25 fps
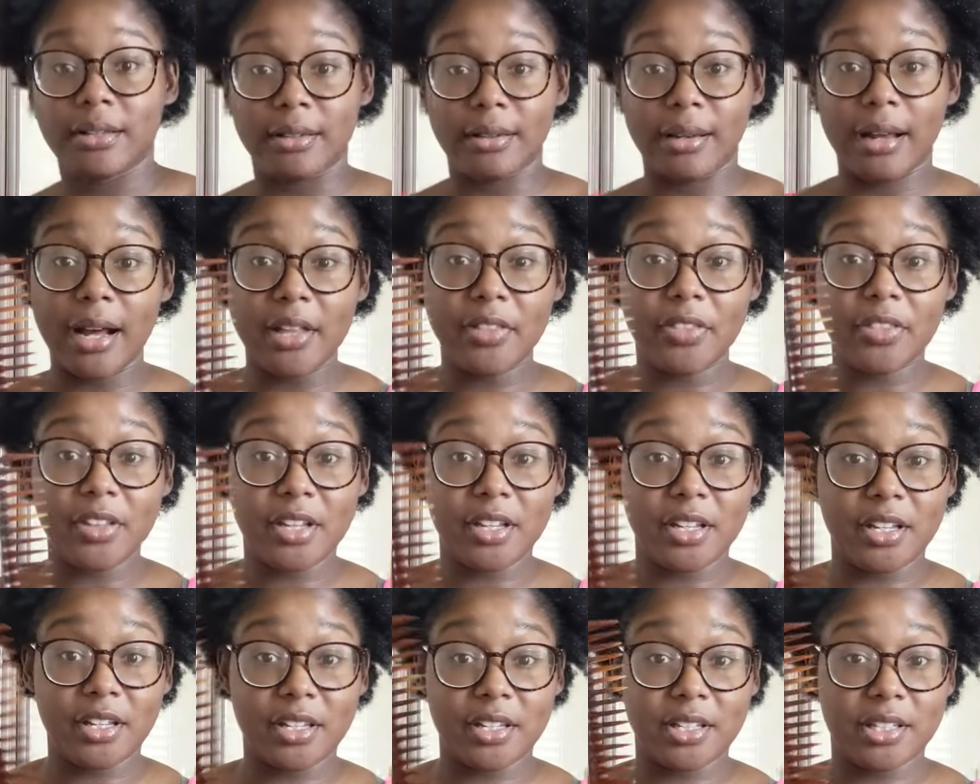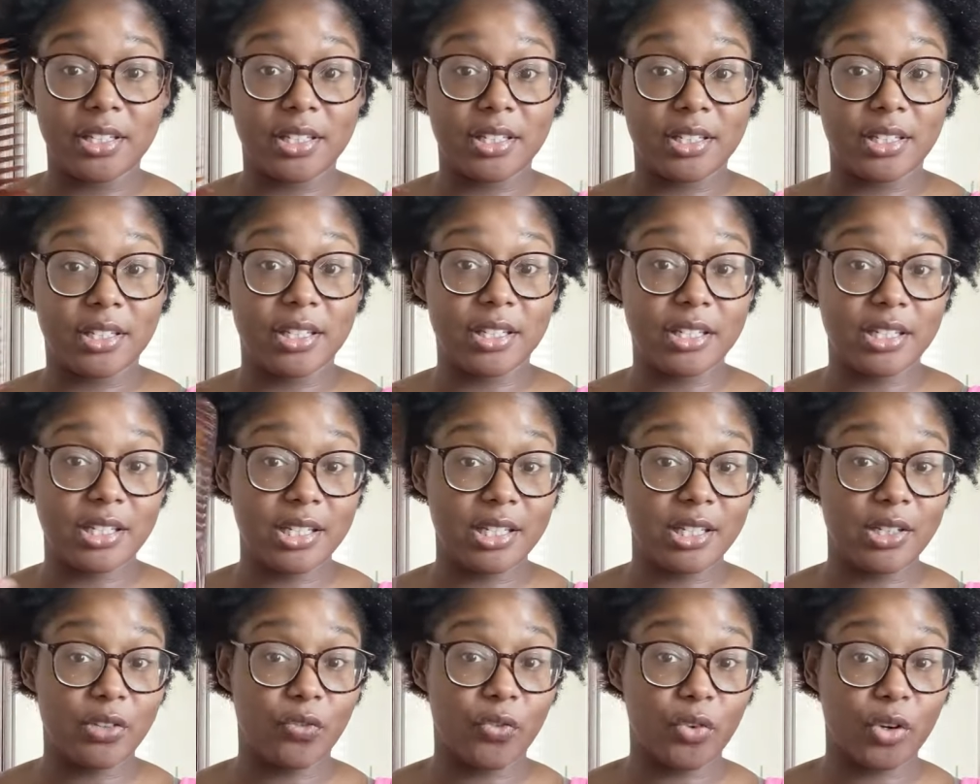not these.
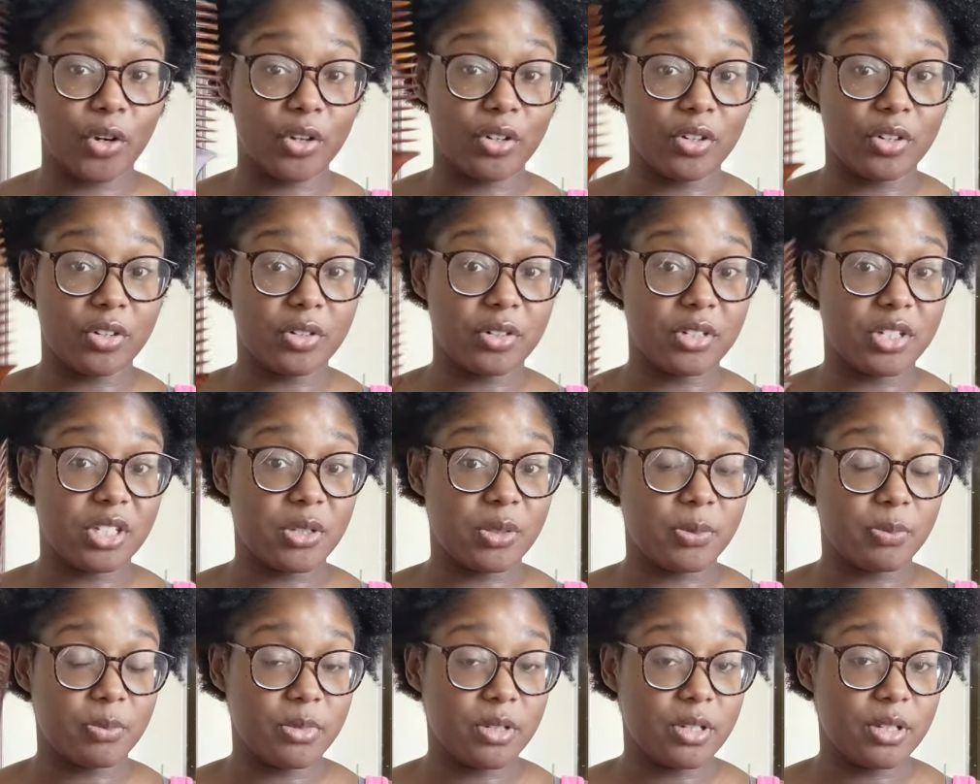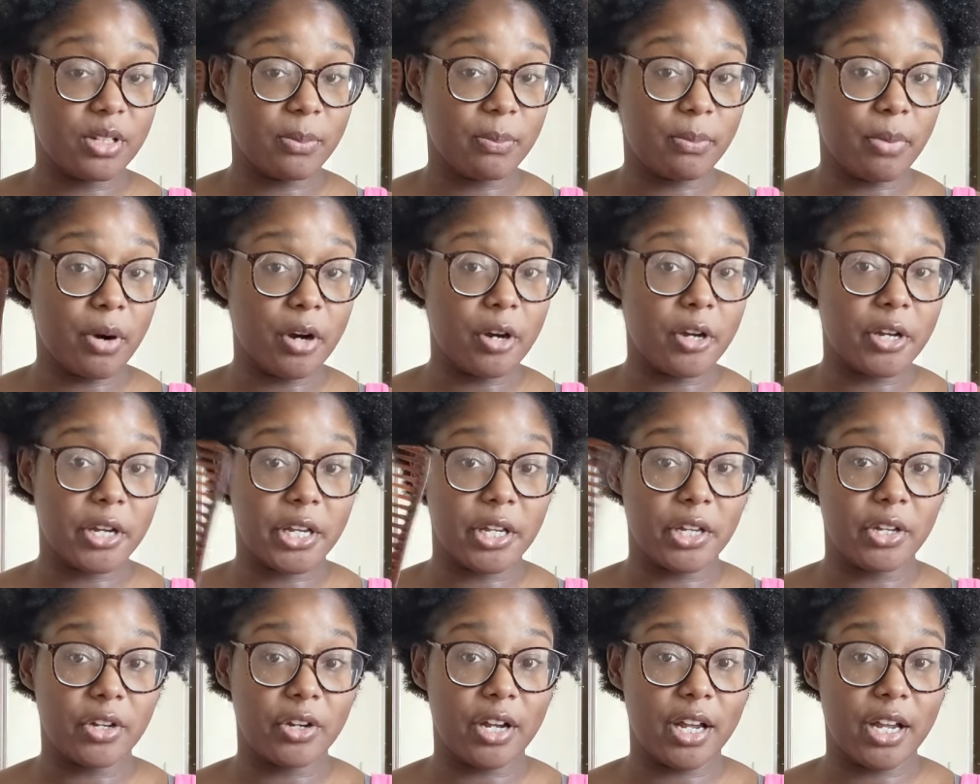This is for
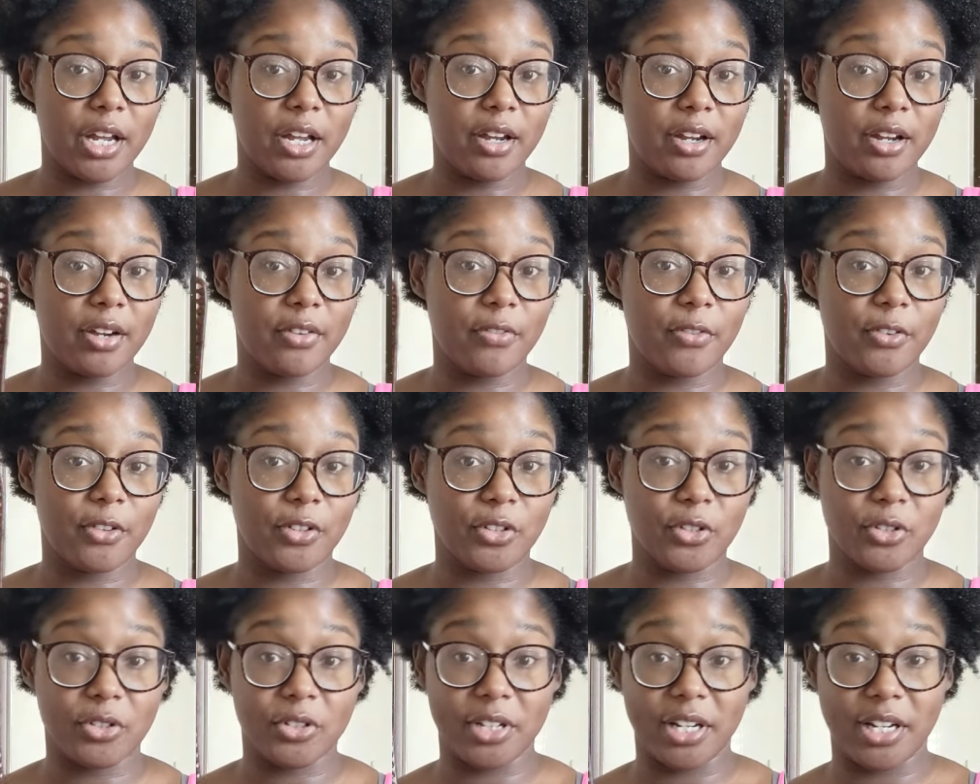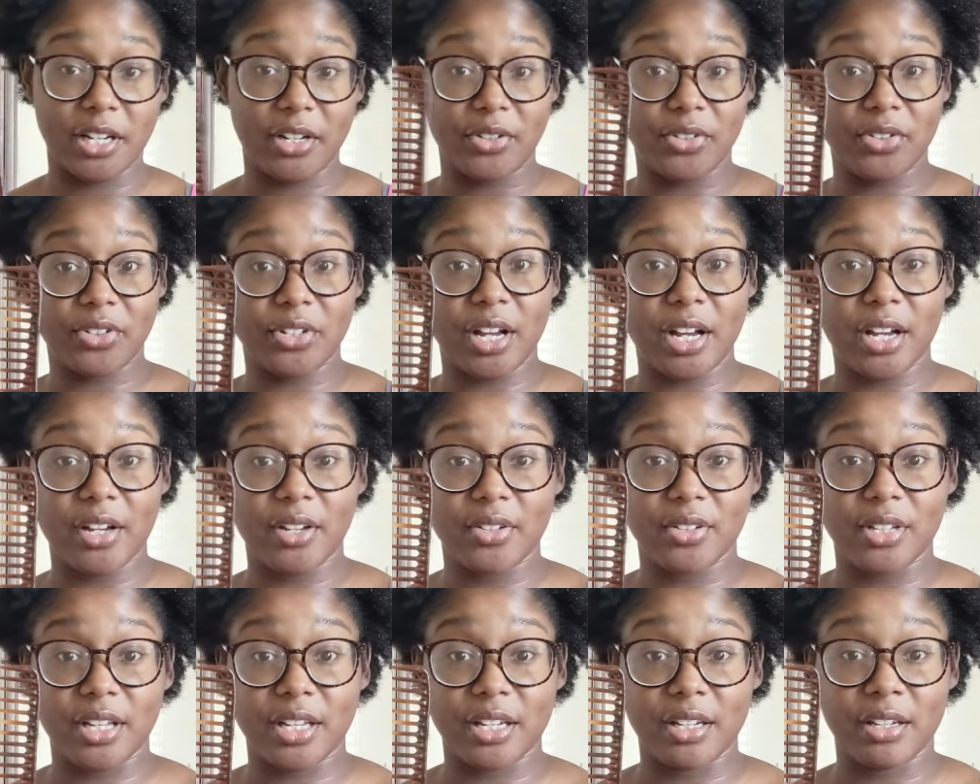parting your hair for certain
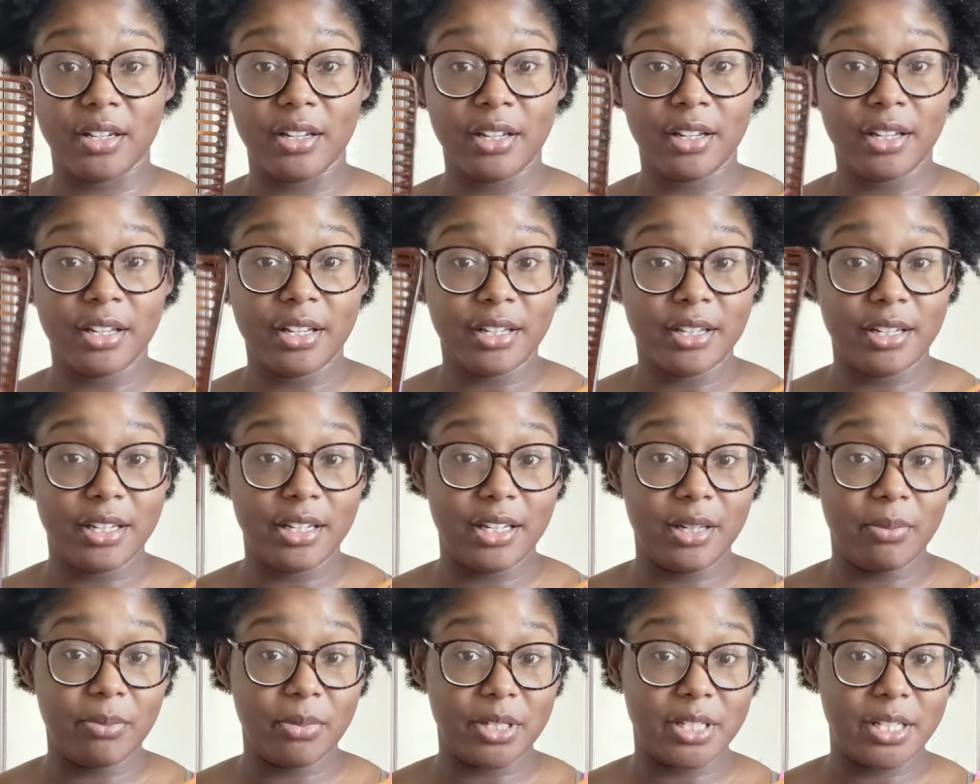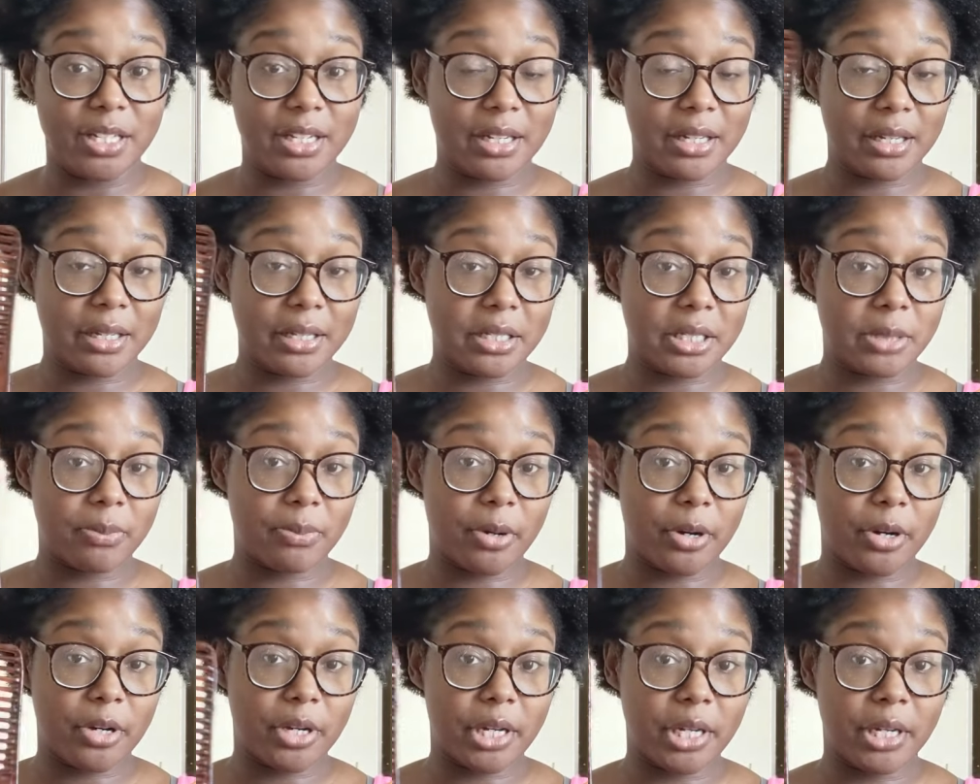hairstyles that need meticulous
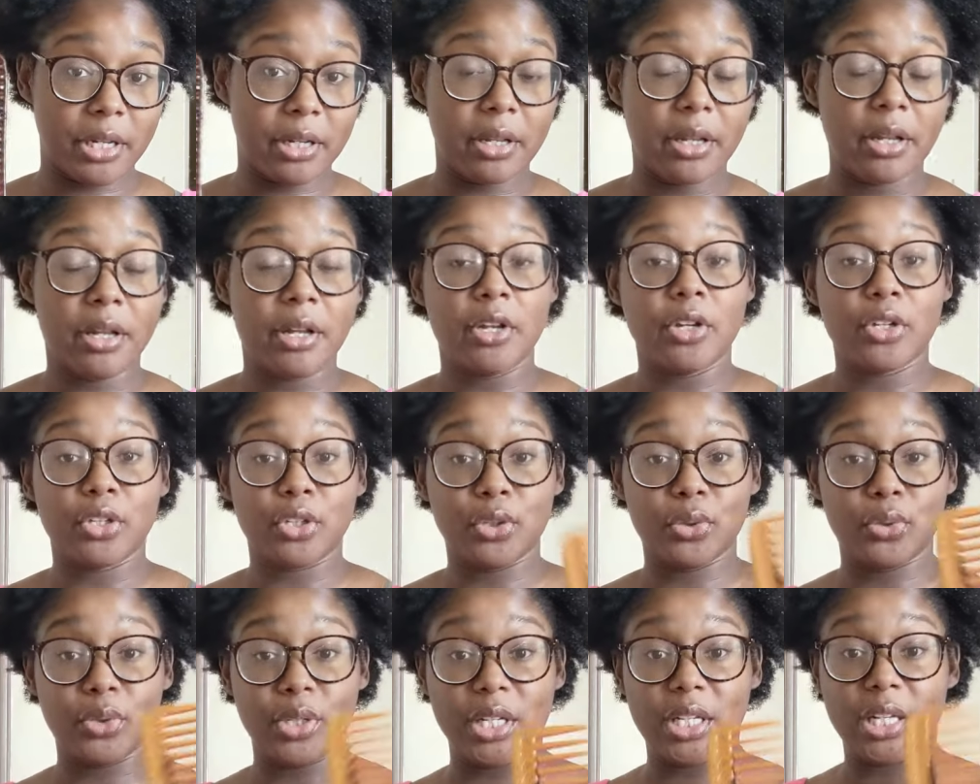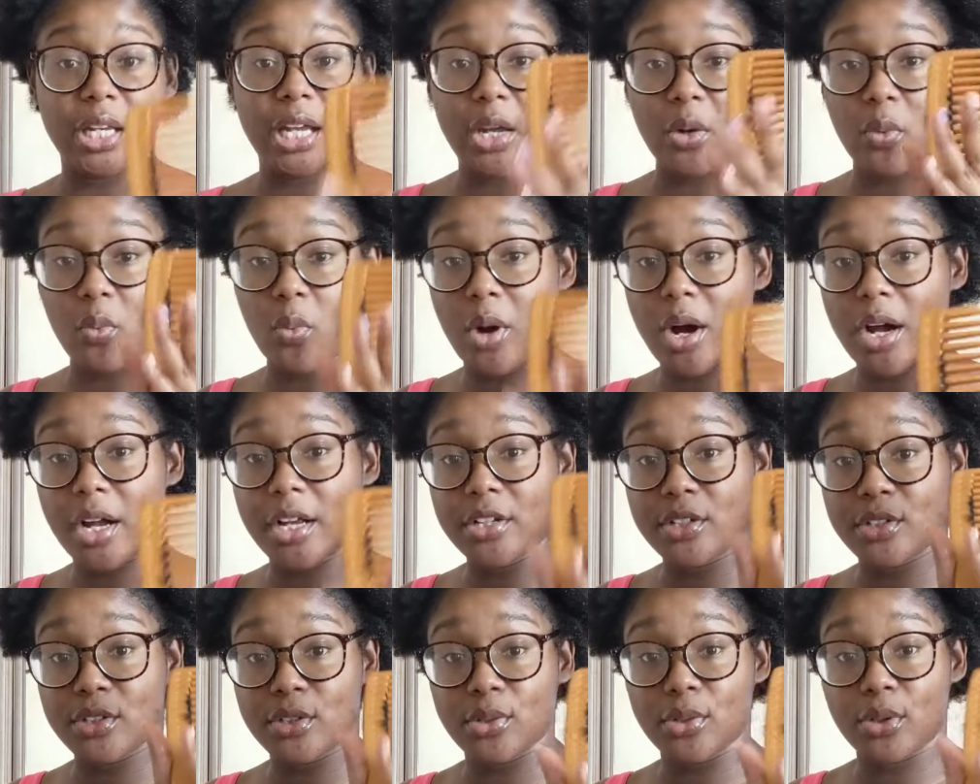parting. You need a
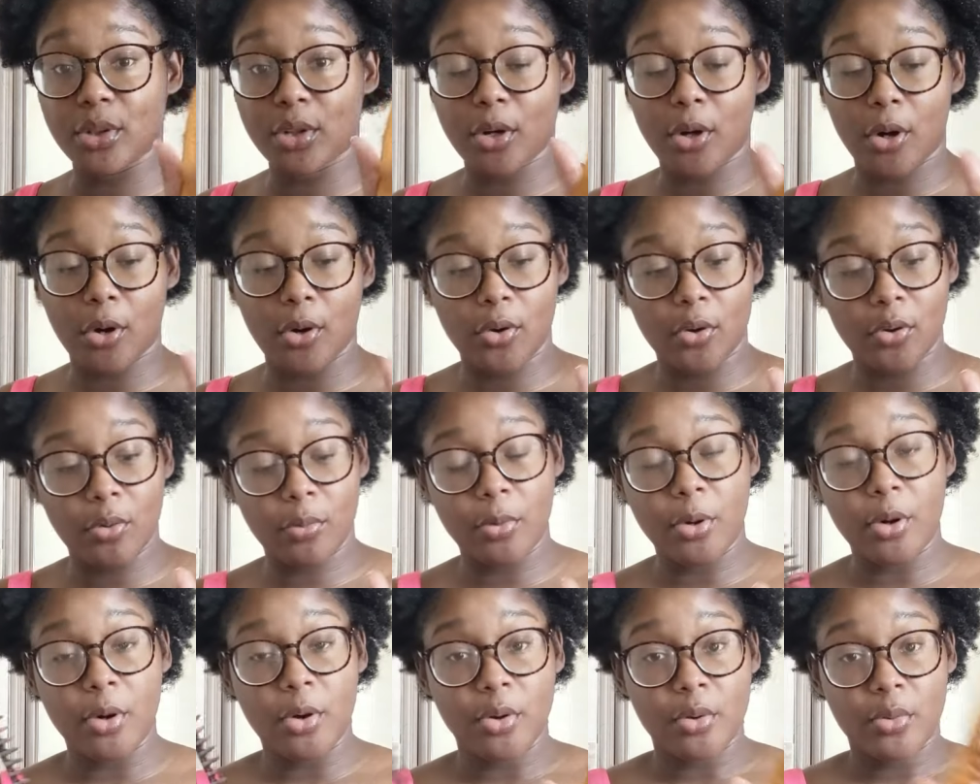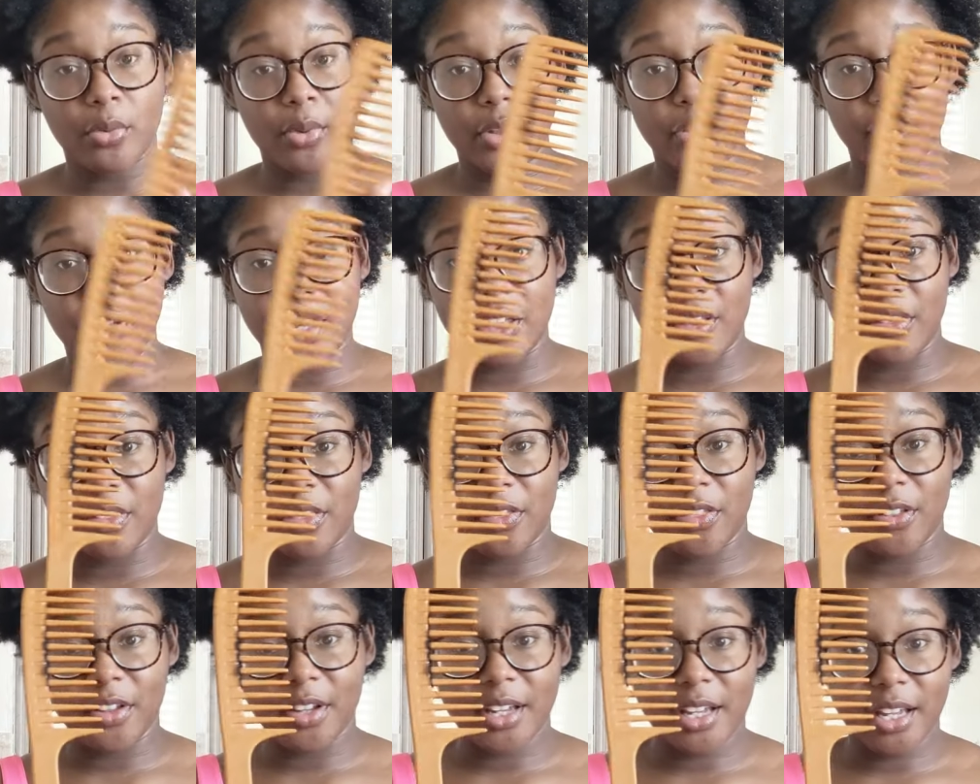wide tooth comb with a
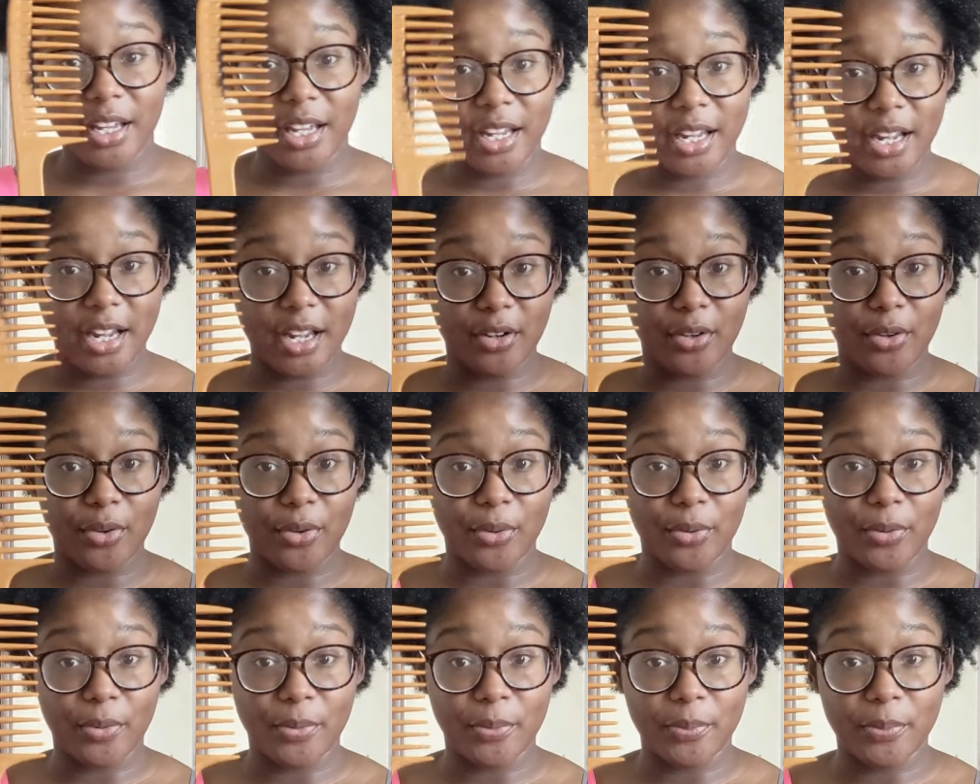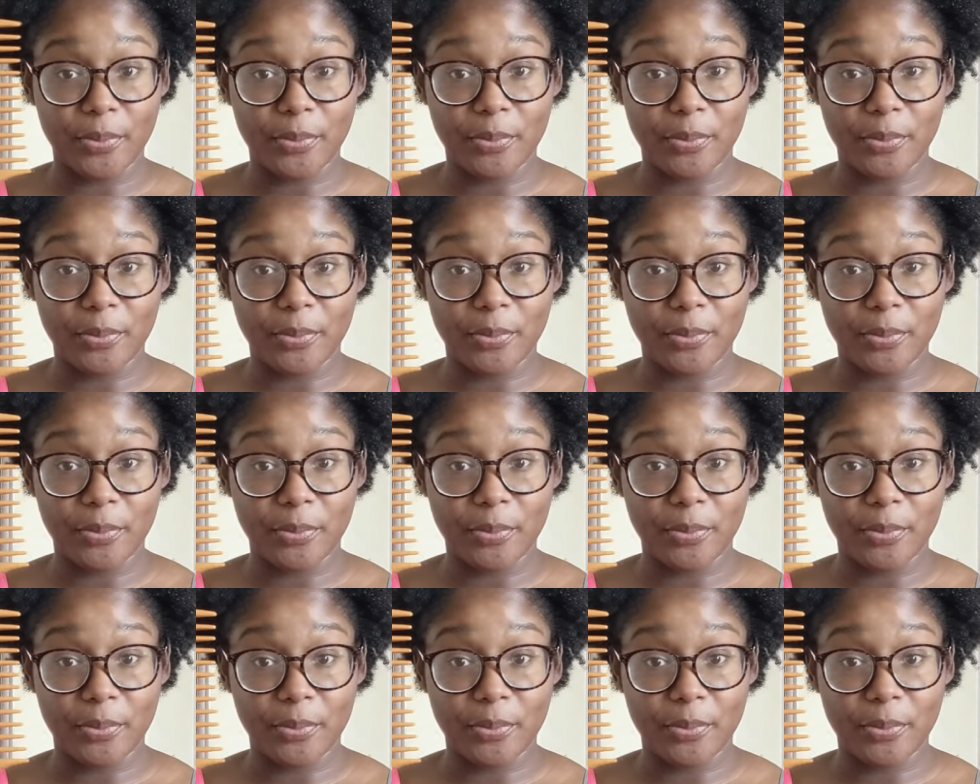thick handle.